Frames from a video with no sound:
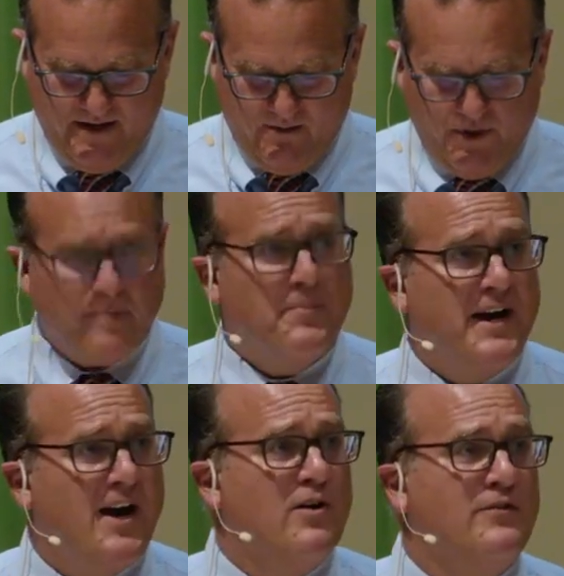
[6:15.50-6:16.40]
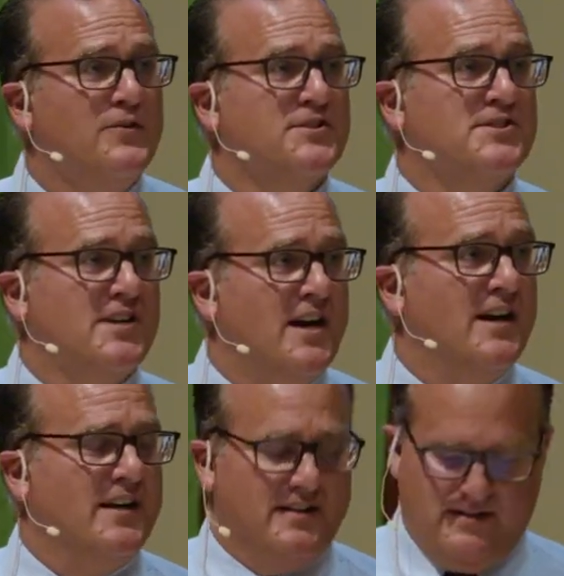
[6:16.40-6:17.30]
What a powerful
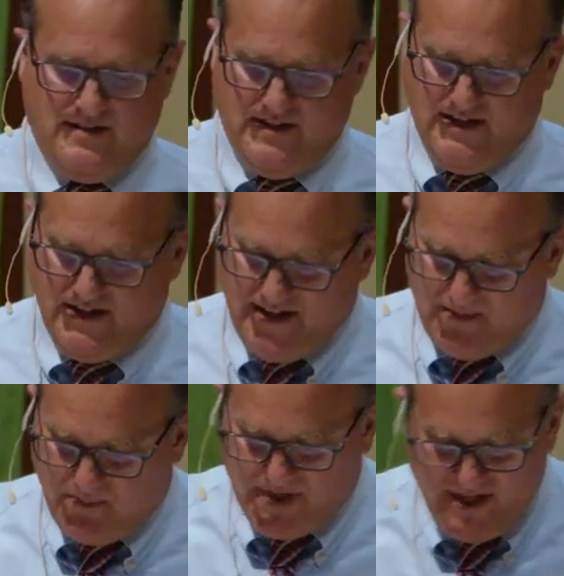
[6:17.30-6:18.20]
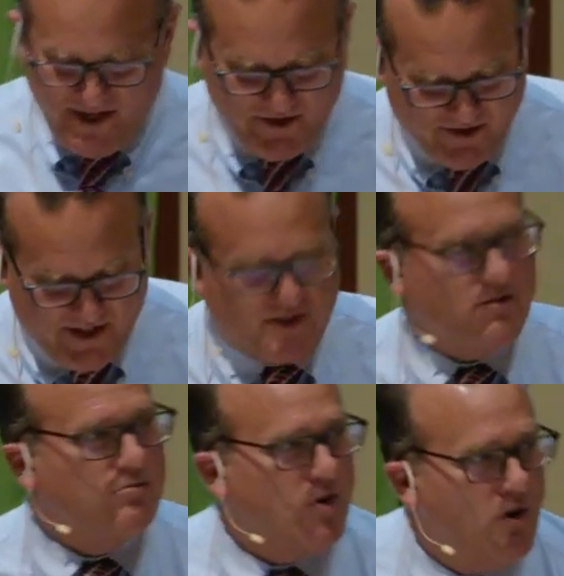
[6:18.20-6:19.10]
sign that Peter is
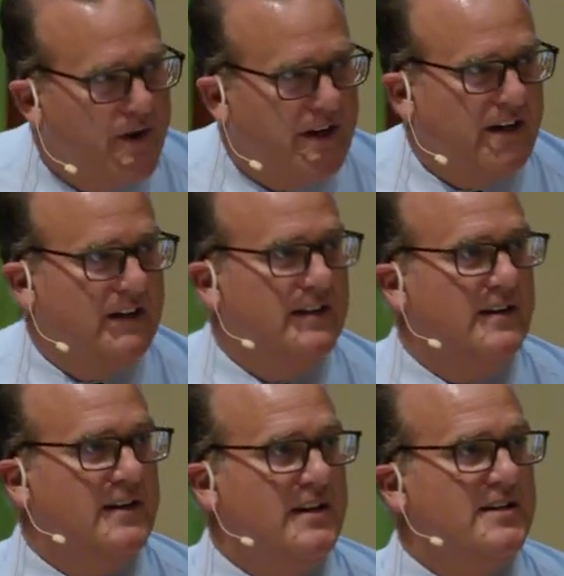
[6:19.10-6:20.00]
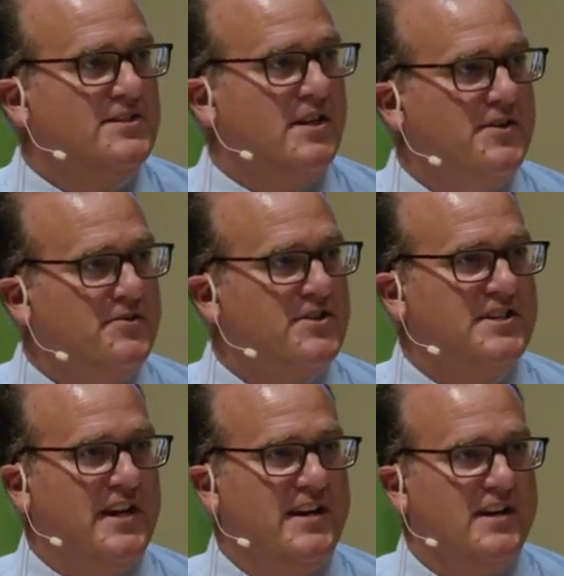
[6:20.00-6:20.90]
growing in his
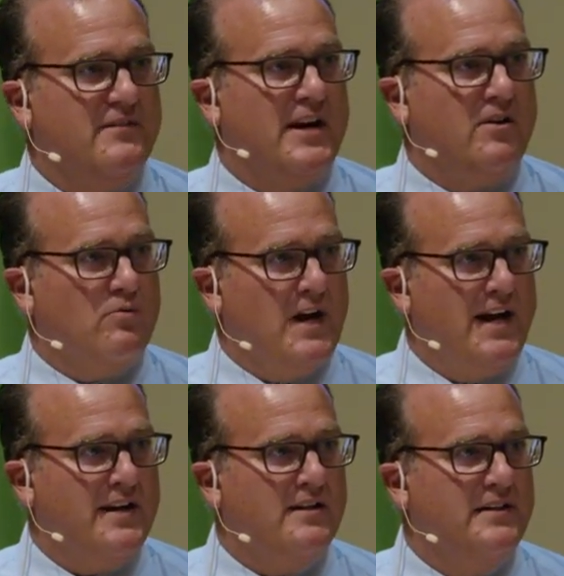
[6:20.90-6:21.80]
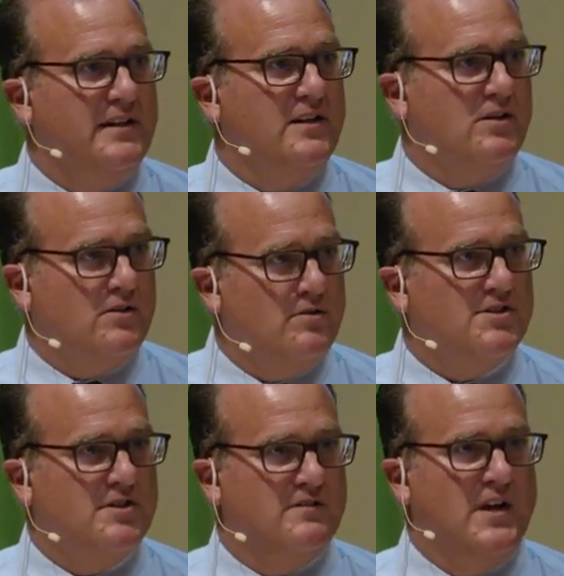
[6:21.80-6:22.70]
understanding of how radically
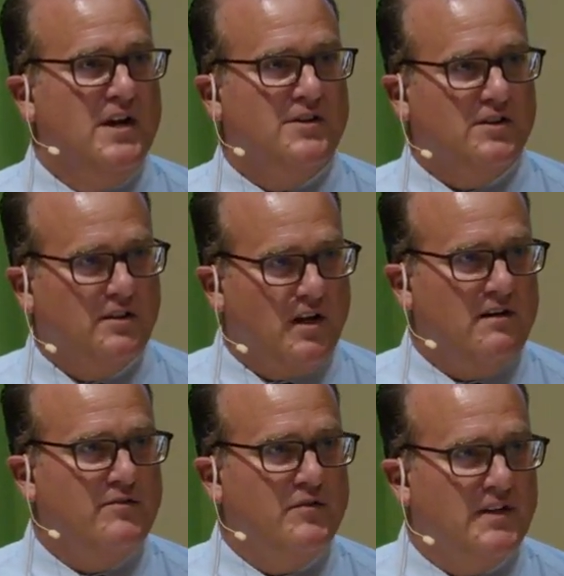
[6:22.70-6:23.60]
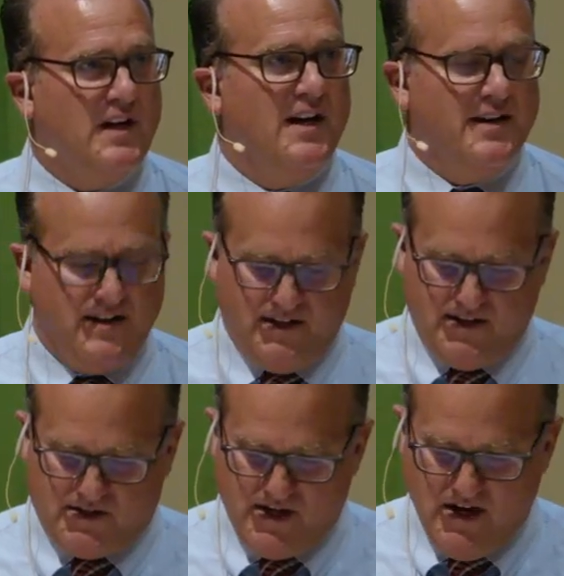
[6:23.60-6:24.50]
inclusive the love of God
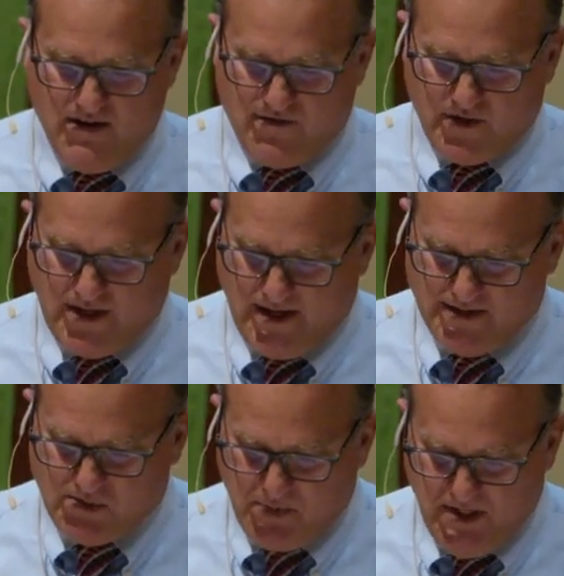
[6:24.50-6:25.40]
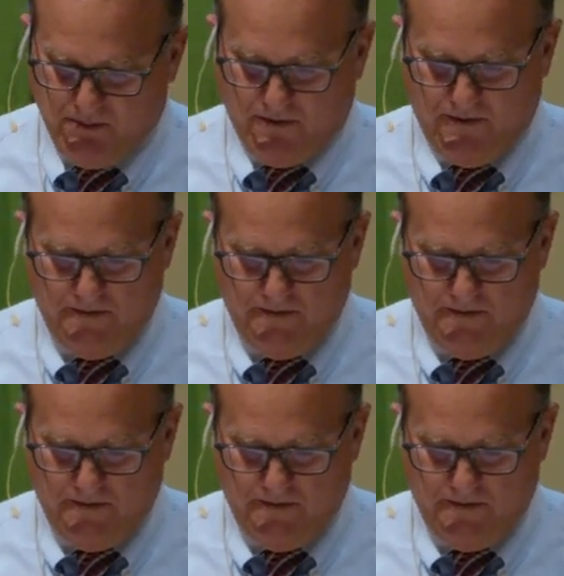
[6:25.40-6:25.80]
is for God's people.